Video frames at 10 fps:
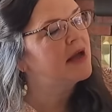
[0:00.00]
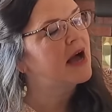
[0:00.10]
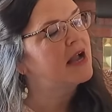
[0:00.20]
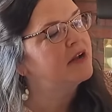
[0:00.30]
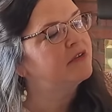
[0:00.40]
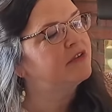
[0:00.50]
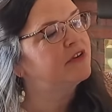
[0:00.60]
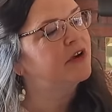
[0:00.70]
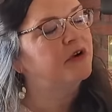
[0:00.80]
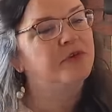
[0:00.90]

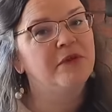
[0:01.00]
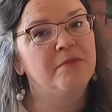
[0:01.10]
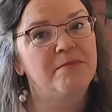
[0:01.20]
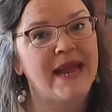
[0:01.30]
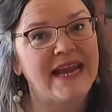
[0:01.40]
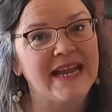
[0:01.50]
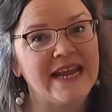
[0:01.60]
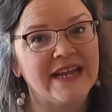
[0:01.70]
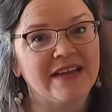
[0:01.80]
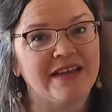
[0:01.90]
Ironstone, made in
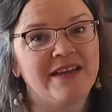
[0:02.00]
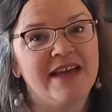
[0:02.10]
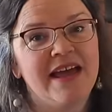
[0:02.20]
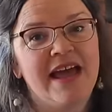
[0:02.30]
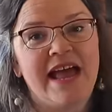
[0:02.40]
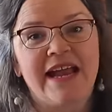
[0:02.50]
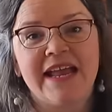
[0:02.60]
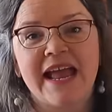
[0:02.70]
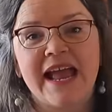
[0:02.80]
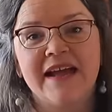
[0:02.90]
England, and
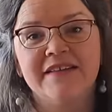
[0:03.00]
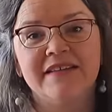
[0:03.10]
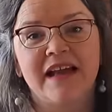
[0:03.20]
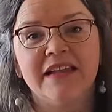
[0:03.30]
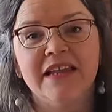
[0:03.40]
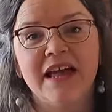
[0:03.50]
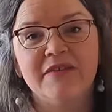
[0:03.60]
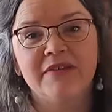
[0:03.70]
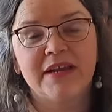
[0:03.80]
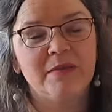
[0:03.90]
it has a
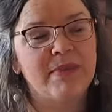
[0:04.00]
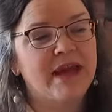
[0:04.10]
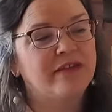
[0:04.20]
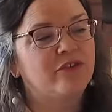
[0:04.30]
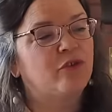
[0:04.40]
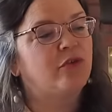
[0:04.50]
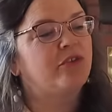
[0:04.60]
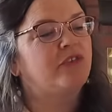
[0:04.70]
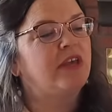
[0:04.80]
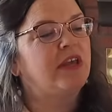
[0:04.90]
lovely pastoral
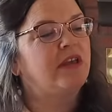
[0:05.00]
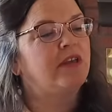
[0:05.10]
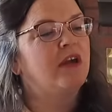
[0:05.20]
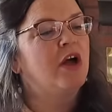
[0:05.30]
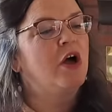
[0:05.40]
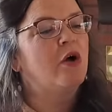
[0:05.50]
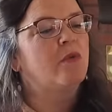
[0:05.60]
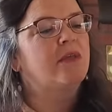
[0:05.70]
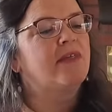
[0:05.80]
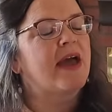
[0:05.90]
scene
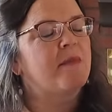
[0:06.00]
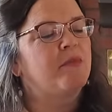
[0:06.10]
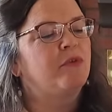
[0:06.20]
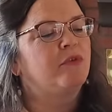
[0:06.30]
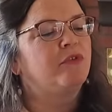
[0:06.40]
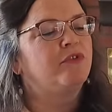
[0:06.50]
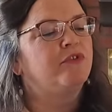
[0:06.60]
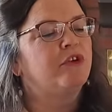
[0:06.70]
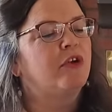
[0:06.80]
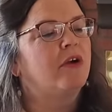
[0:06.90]
with
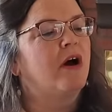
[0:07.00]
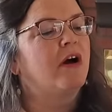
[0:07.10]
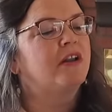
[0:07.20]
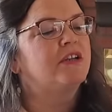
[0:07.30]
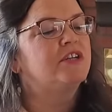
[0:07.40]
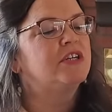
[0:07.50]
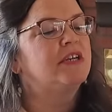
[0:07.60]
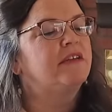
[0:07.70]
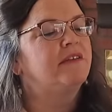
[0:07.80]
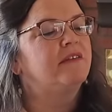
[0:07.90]
apples,
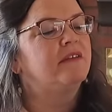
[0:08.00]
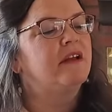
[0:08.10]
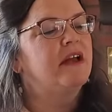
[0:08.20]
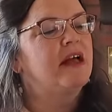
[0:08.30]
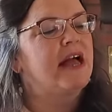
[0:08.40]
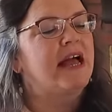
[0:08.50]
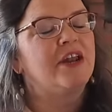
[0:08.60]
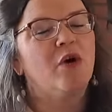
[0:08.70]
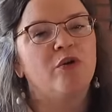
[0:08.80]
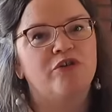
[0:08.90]
cottages, and
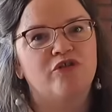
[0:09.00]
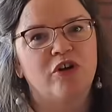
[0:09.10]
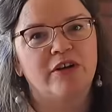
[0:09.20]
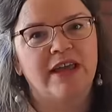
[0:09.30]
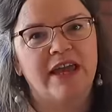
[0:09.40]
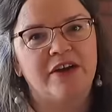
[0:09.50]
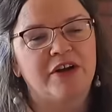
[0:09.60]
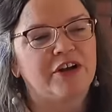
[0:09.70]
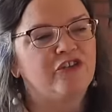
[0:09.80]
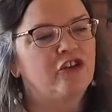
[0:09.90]
a horse-drawn
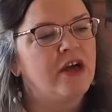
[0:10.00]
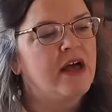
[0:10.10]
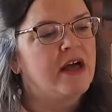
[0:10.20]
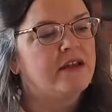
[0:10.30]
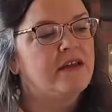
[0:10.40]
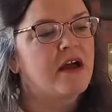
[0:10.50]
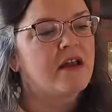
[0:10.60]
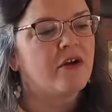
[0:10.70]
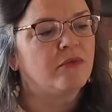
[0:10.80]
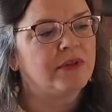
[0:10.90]
carriage.
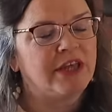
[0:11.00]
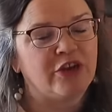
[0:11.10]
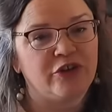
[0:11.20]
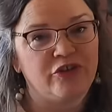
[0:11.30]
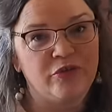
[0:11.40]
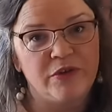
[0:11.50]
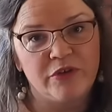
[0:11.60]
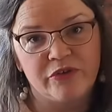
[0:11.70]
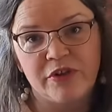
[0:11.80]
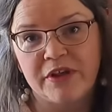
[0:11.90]
Not only could you
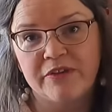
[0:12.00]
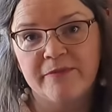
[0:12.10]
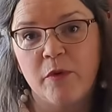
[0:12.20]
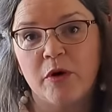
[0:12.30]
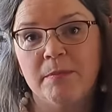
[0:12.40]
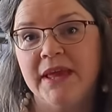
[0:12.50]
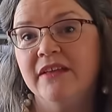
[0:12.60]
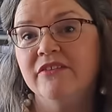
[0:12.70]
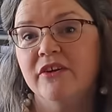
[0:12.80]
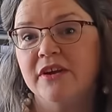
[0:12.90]
use this for
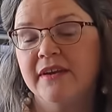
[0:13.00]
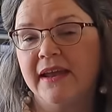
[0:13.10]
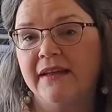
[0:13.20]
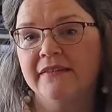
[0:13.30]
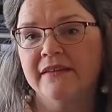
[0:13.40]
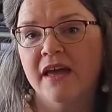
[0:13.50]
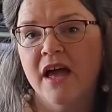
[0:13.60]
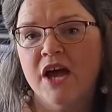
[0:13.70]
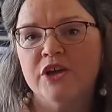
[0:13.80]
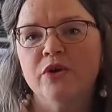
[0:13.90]
pins on a desk,
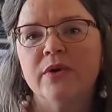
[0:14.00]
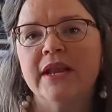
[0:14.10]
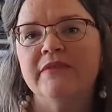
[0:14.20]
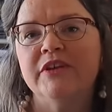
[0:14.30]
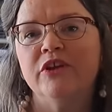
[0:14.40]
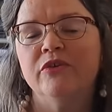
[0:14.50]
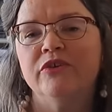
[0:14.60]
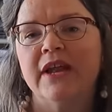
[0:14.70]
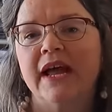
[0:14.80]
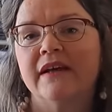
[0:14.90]
you could even use
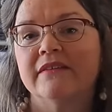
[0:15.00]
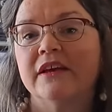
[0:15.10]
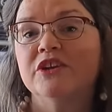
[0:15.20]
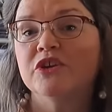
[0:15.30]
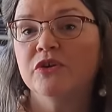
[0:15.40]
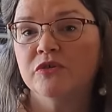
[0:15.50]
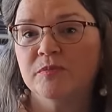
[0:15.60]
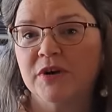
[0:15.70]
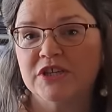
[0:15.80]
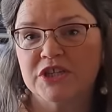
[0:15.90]
it as a
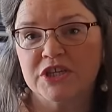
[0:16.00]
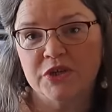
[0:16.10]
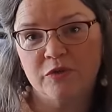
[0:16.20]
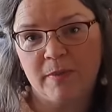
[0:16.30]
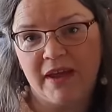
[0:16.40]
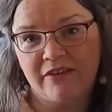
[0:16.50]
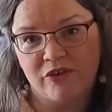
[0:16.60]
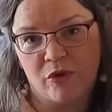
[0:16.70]
toothbrush and toothpaste